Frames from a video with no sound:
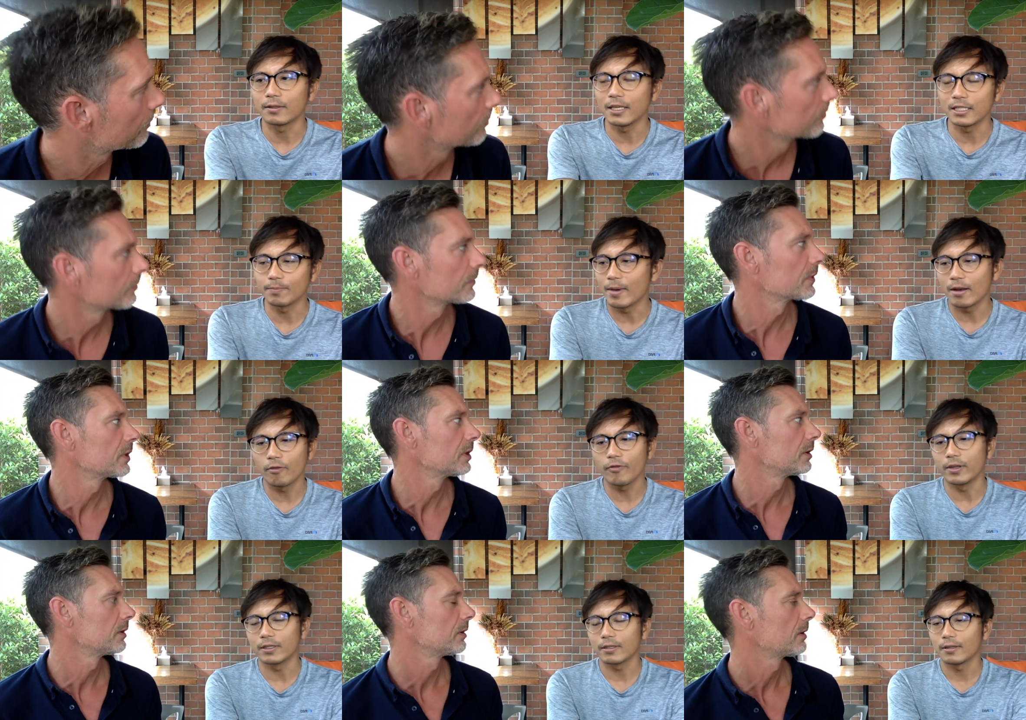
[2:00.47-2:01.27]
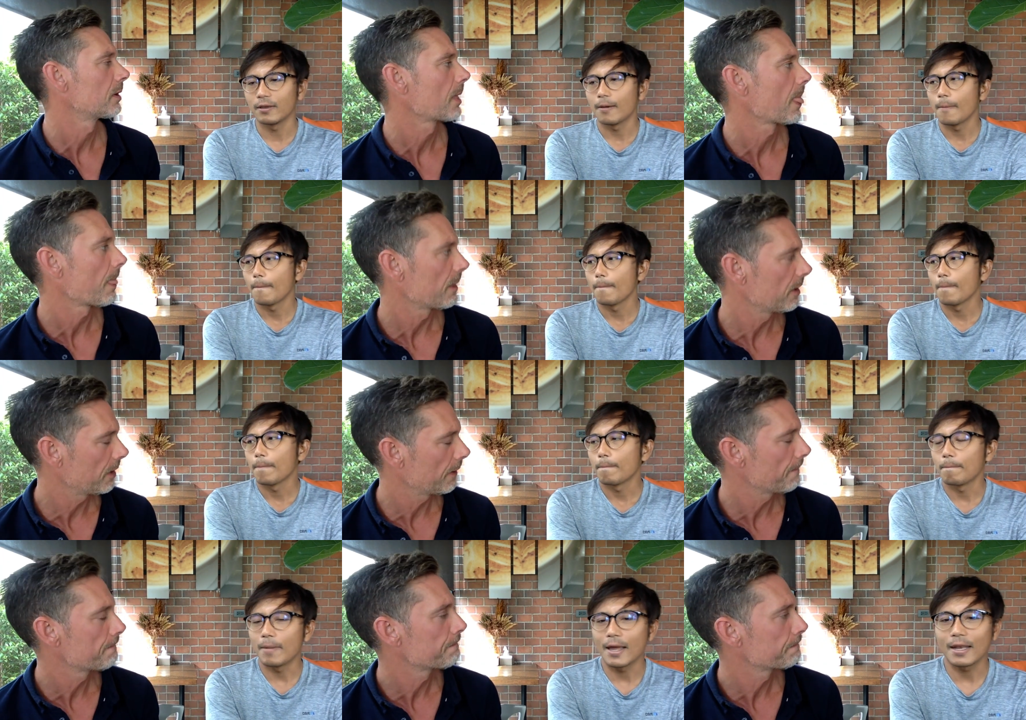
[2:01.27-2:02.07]
Speaker 1: It's benefit.
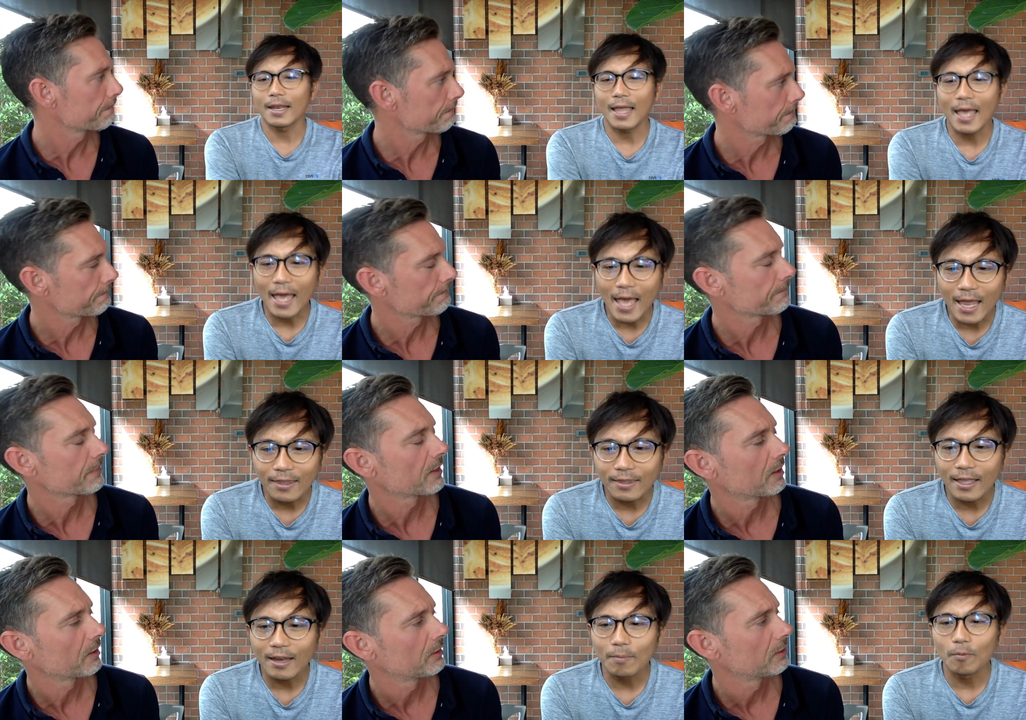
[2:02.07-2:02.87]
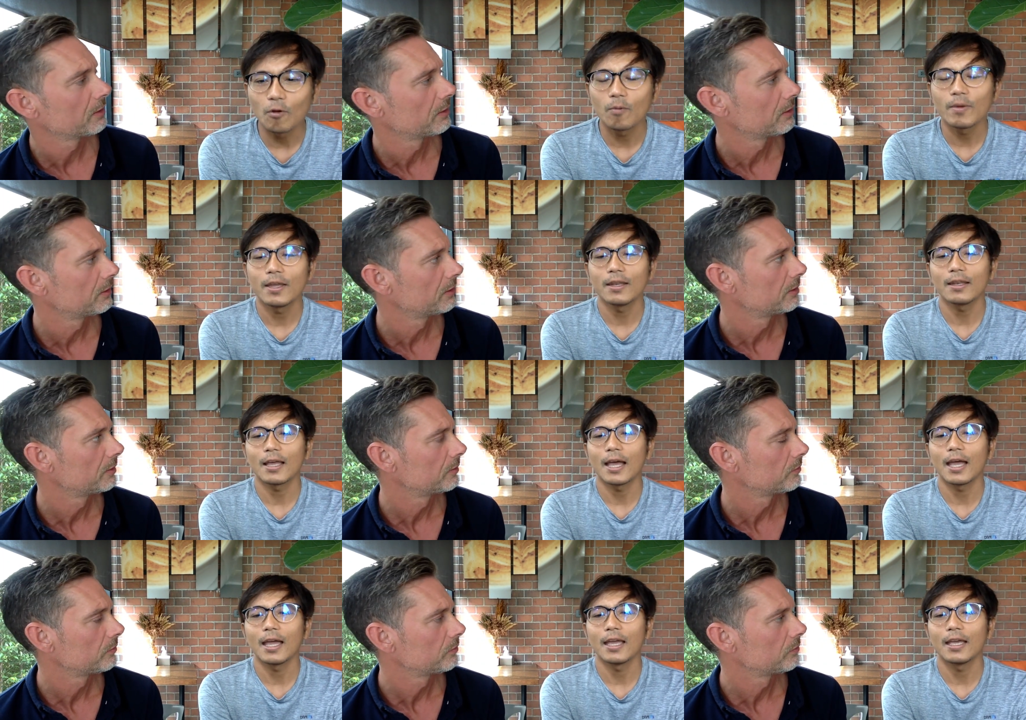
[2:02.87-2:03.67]
Yeah. But at that
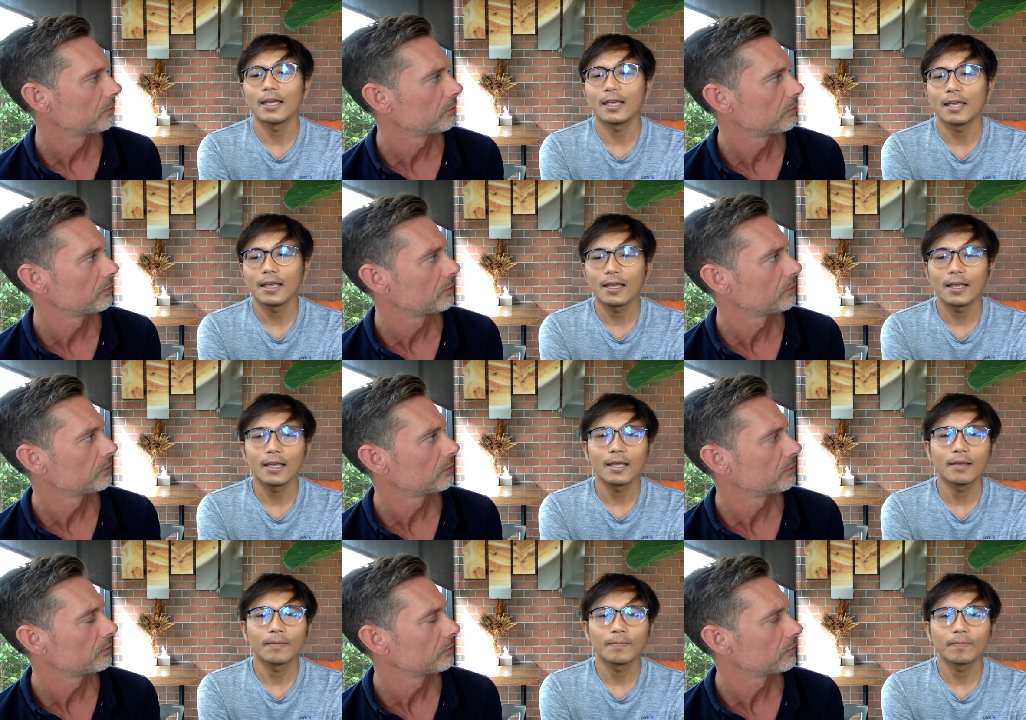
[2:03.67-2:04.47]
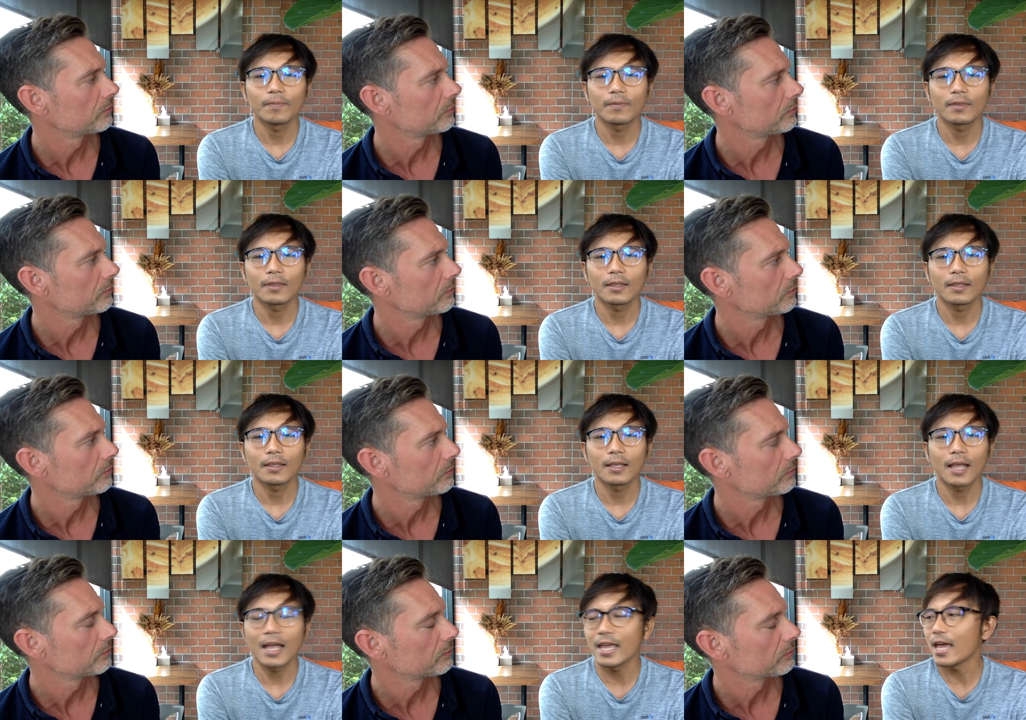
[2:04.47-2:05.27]
moment, I
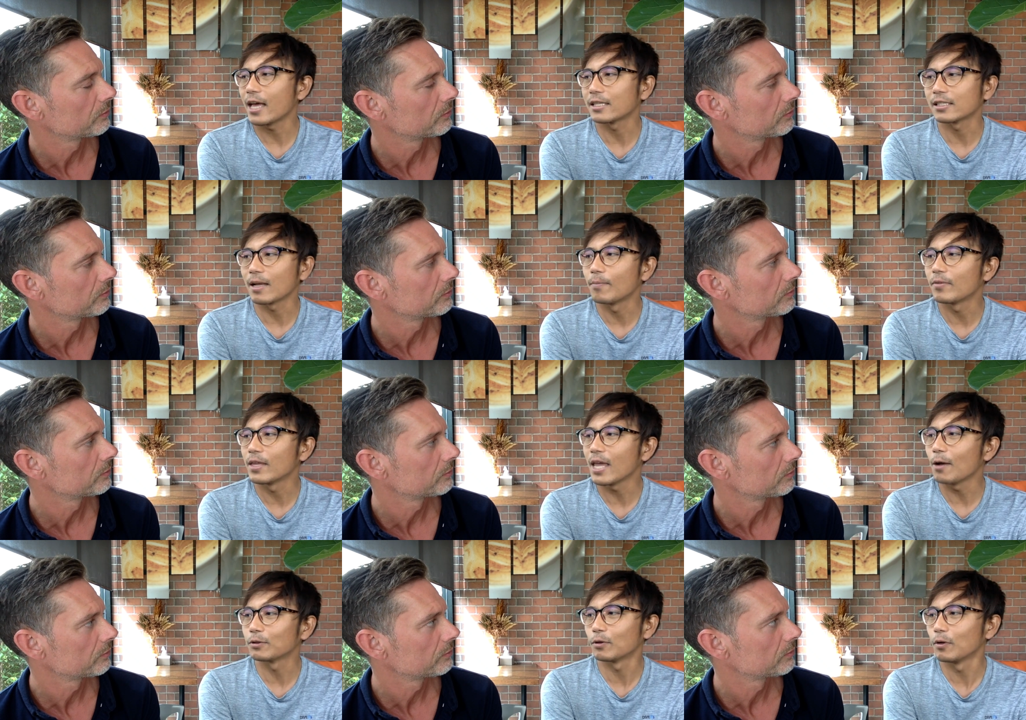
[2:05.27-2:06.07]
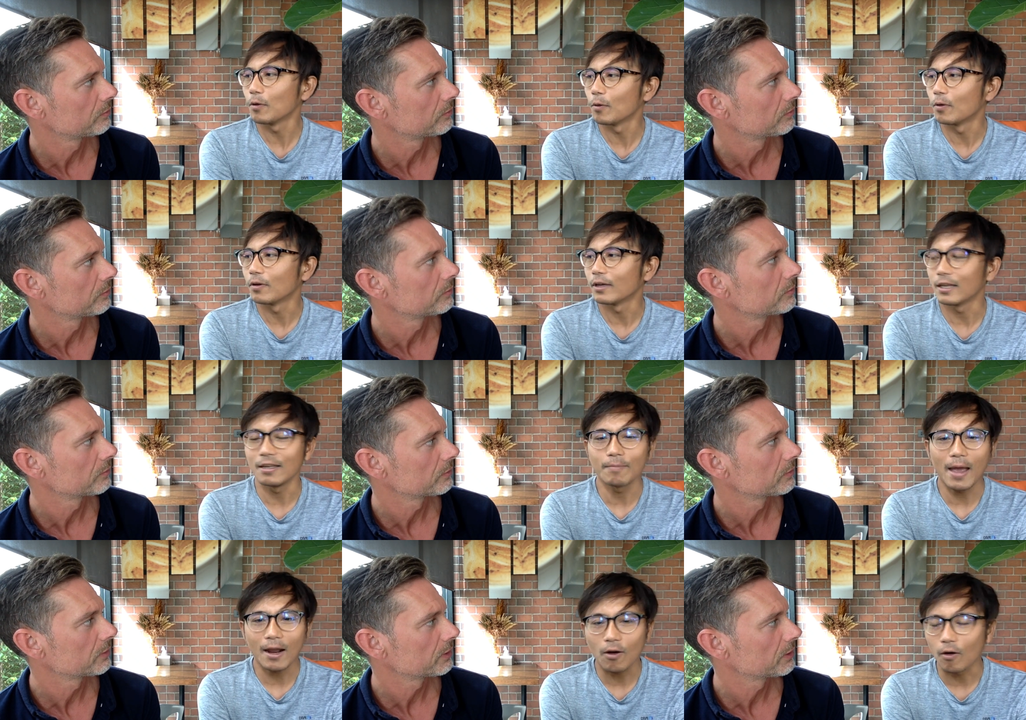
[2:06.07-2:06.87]
had something else to do
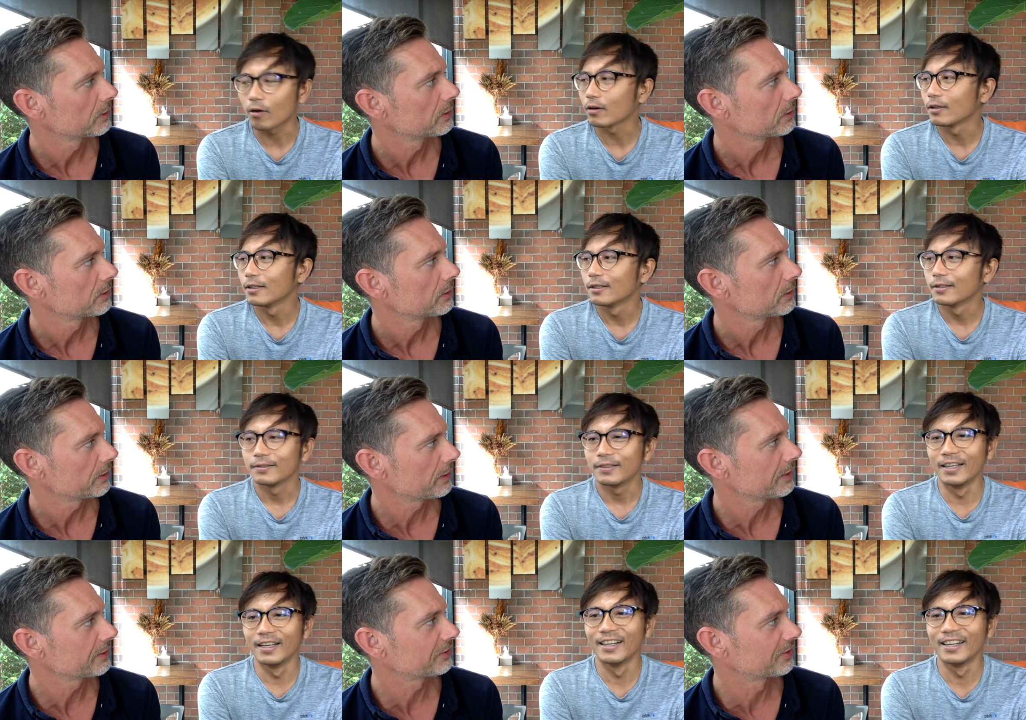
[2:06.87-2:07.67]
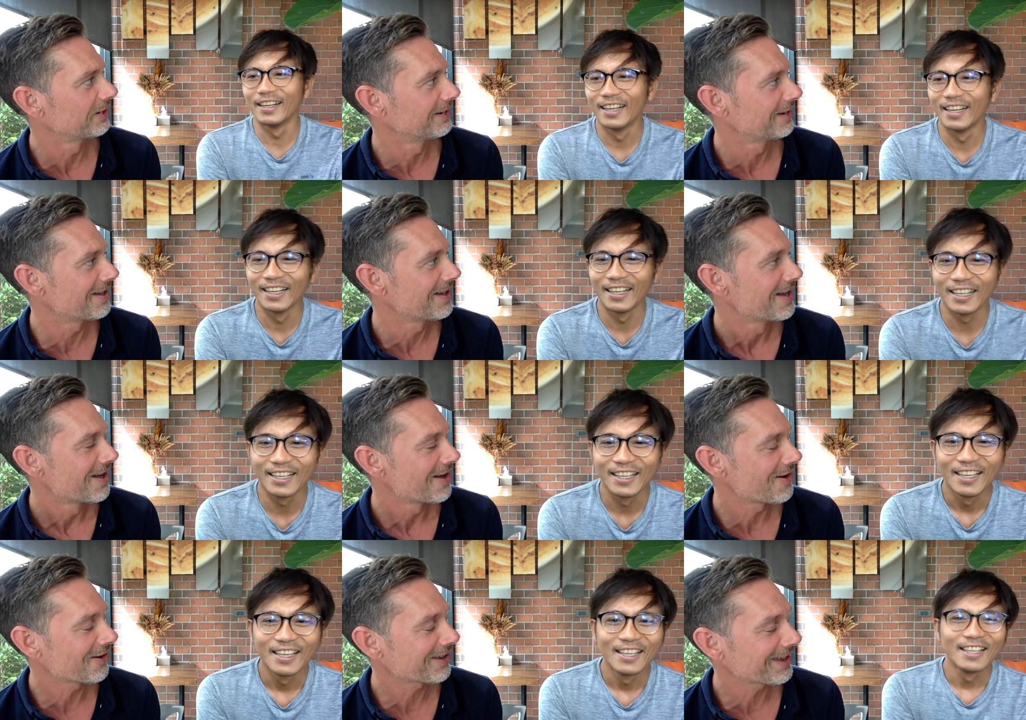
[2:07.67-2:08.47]
in Bangkok. Yes.
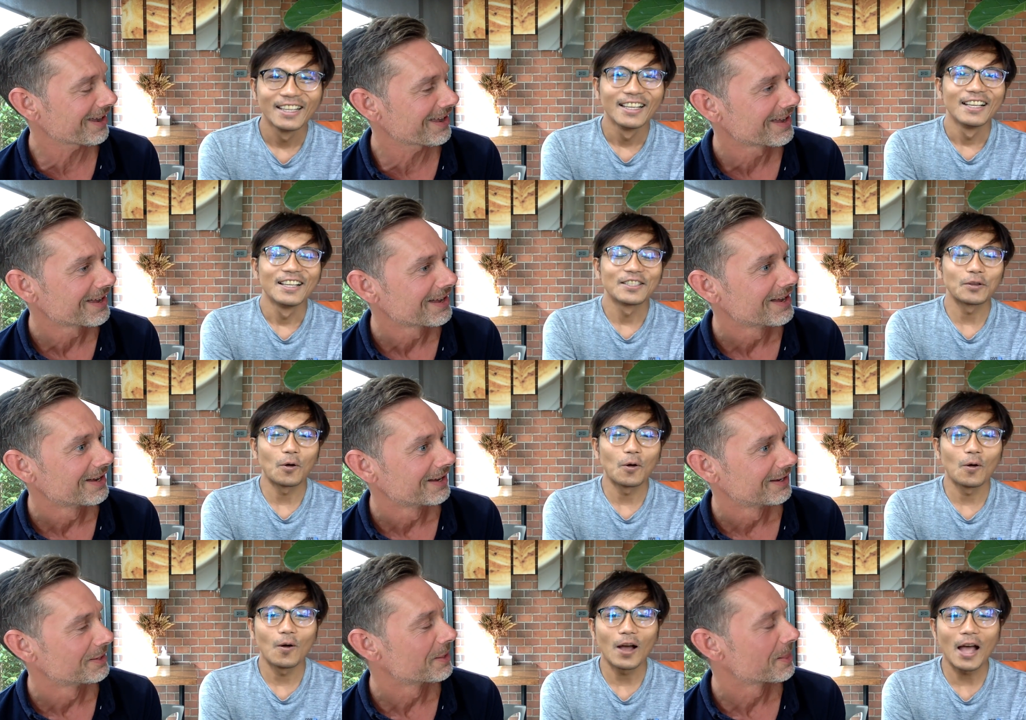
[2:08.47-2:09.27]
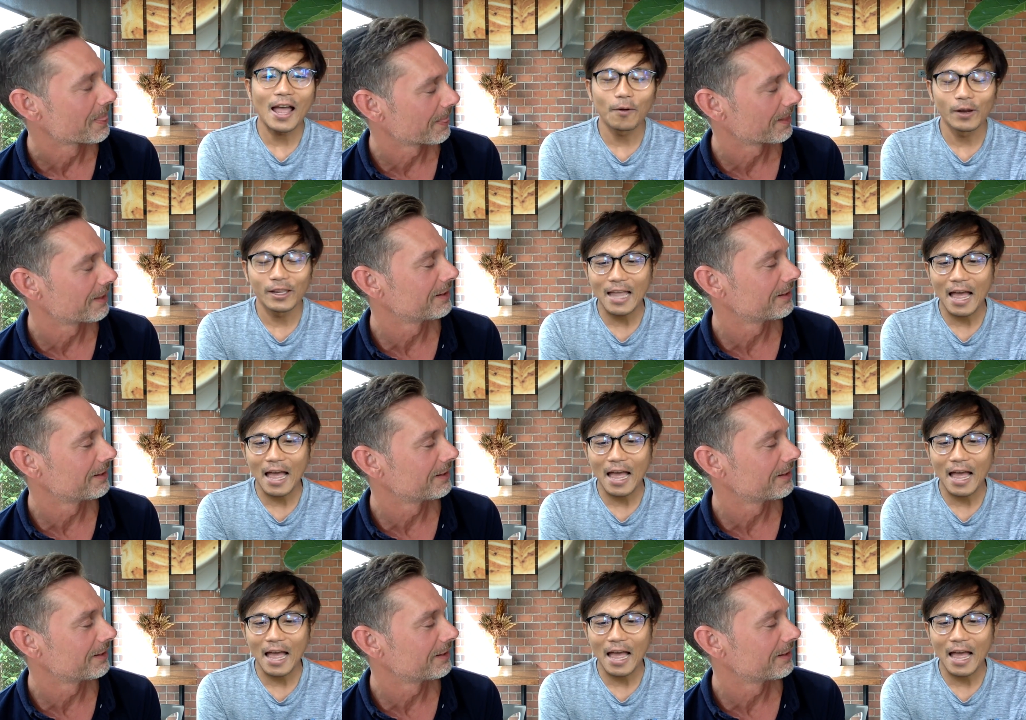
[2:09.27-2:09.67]
Okay. So I only